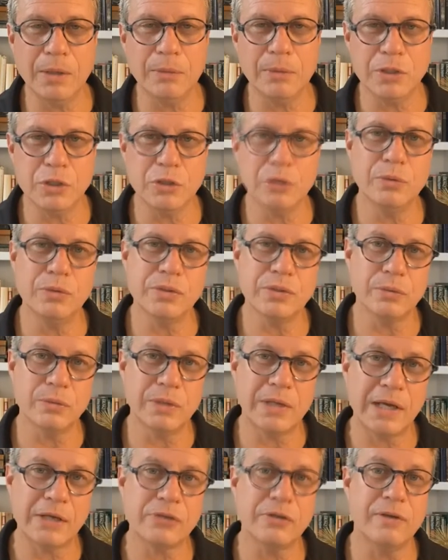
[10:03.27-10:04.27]
would do is it would
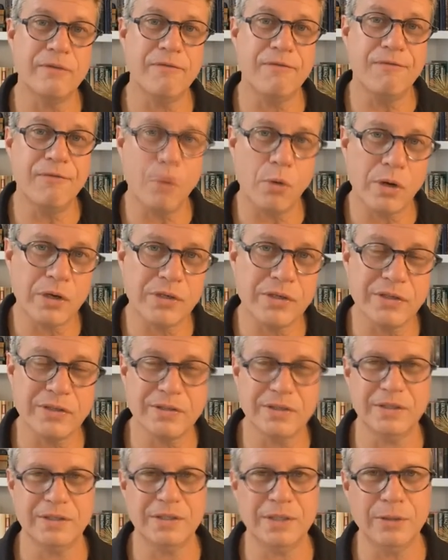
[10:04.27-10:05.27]
actually force us
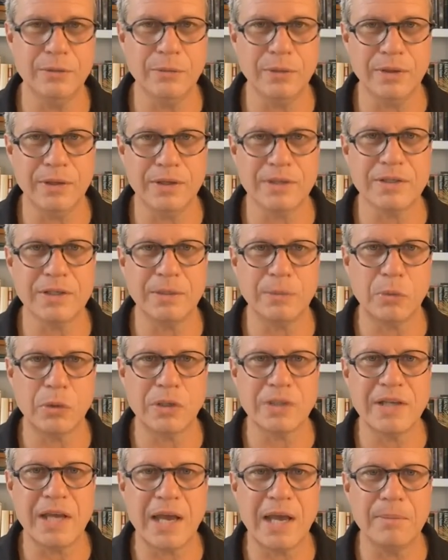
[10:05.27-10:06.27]
to deal with this in a more
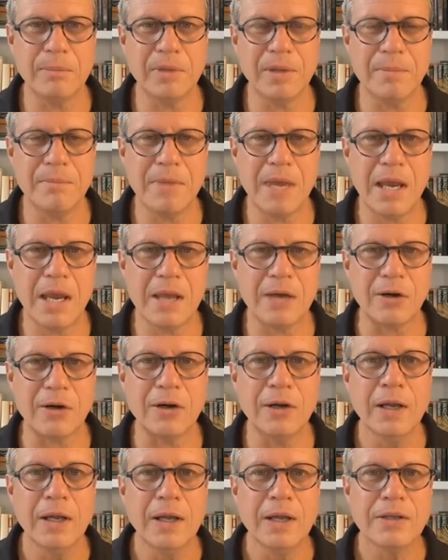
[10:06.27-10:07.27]
timely manner.
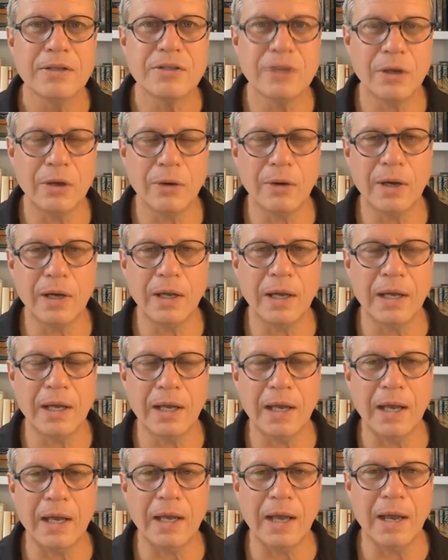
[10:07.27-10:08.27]
So uh,
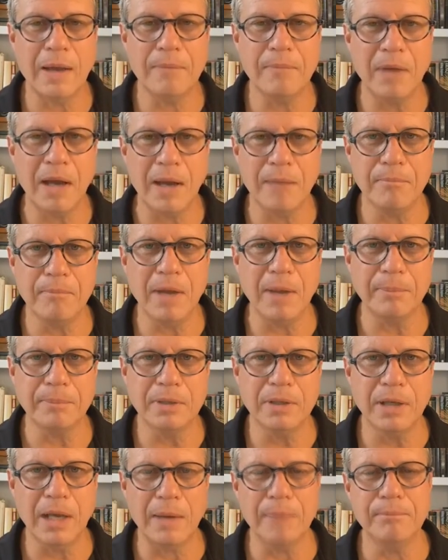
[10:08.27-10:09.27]
I, am I'm, I'm,
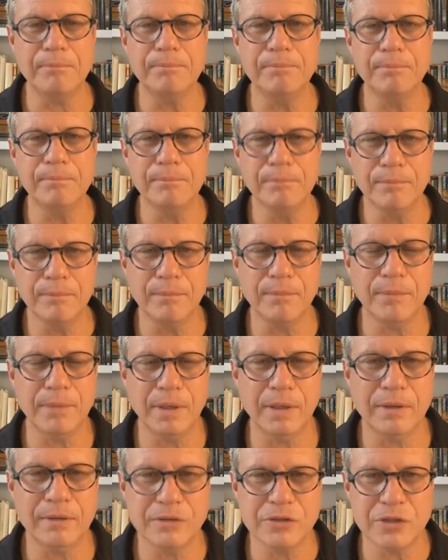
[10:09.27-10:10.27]
I'm uh,
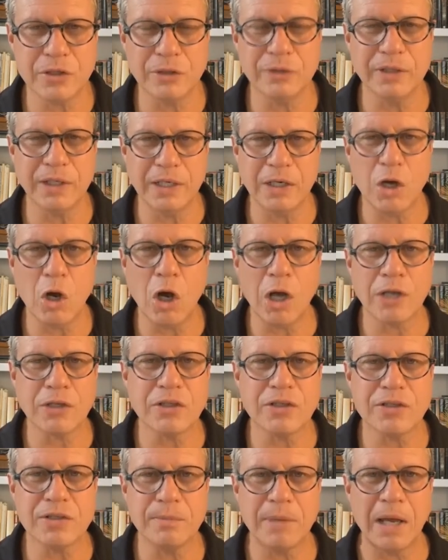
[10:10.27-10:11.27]
certainly
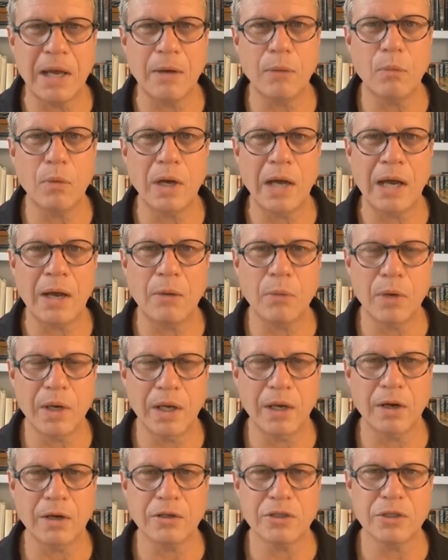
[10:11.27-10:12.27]
cautious about how we
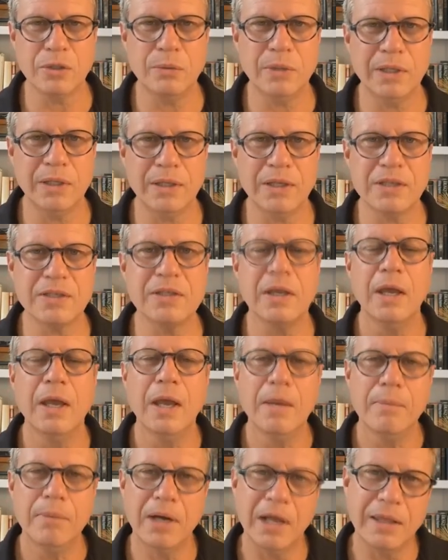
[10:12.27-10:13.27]
are doing this,
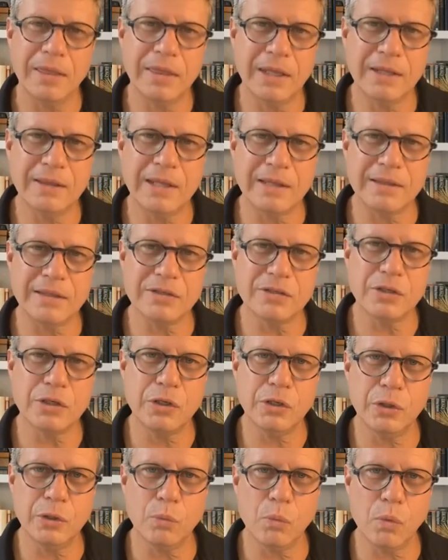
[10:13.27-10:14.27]
but I think that this
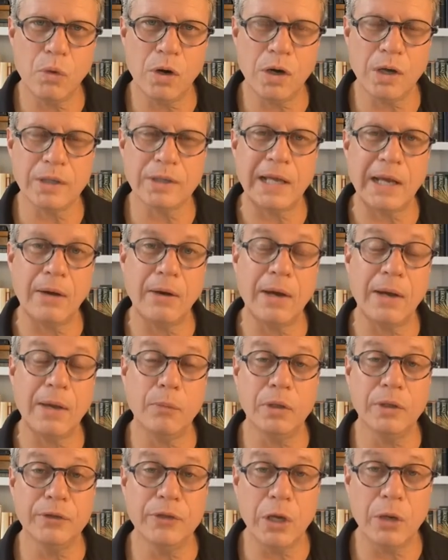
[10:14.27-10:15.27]
could work. Now, I
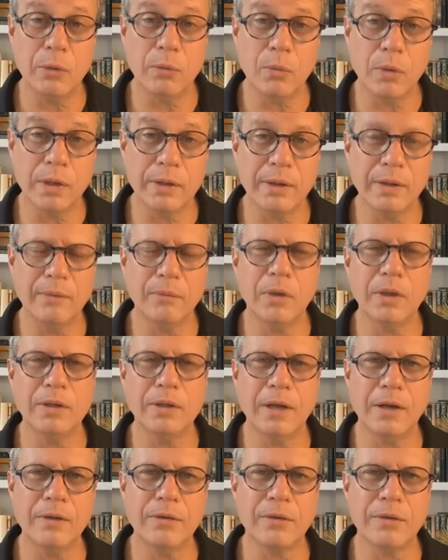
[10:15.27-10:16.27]
will note one, one
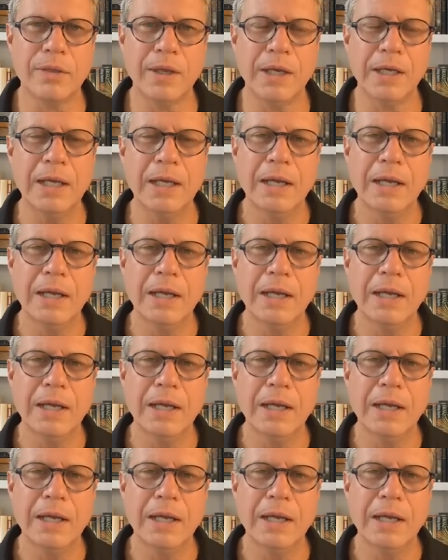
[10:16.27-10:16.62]
other thing.